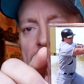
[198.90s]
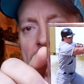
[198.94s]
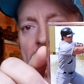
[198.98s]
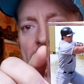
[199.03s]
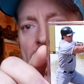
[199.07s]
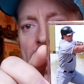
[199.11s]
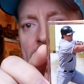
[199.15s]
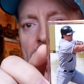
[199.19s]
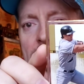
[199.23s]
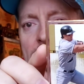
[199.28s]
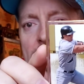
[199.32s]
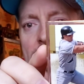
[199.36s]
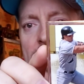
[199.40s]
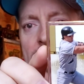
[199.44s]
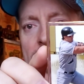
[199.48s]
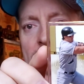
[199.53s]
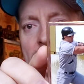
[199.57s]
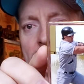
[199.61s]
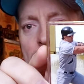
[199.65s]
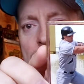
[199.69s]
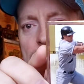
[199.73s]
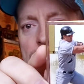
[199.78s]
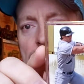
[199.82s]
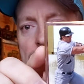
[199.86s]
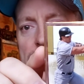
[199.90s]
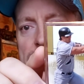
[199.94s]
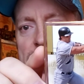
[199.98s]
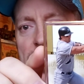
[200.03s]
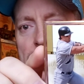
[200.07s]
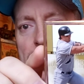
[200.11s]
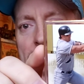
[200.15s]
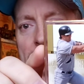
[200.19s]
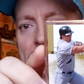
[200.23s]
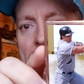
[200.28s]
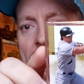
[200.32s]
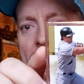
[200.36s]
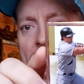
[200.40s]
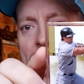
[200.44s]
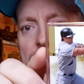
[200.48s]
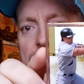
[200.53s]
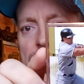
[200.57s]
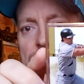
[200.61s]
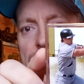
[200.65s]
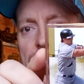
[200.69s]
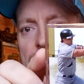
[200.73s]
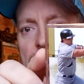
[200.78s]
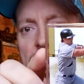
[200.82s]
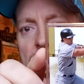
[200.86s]
Deck game jersey
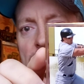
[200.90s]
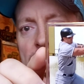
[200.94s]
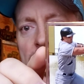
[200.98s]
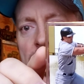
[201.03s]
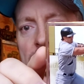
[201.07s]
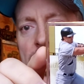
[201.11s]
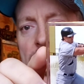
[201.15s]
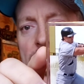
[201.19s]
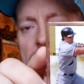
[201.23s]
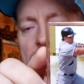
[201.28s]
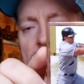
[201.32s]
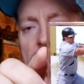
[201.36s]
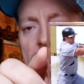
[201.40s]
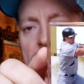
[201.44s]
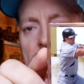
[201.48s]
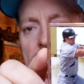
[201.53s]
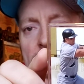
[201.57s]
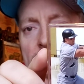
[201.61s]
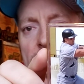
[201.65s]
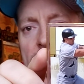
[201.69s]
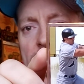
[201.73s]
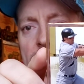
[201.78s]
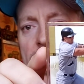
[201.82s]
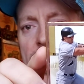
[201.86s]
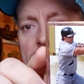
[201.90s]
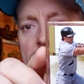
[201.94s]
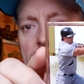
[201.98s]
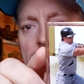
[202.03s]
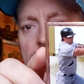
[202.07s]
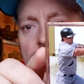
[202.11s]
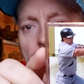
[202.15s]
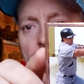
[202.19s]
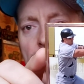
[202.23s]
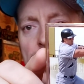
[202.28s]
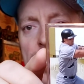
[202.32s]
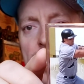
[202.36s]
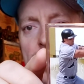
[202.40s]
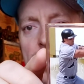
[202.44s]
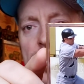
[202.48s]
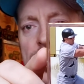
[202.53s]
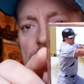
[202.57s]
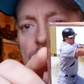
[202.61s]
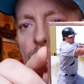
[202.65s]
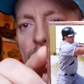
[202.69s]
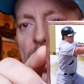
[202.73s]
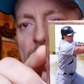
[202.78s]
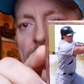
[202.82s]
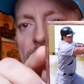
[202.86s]
patch, gold number
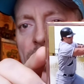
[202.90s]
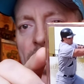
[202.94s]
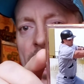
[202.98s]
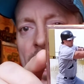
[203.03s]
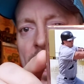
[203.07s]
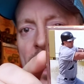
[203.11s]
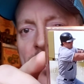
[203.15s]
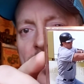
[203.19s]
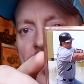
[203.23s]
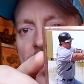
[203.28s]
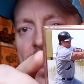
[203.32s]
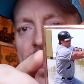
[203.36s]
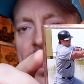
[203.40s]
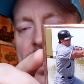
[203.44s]
25.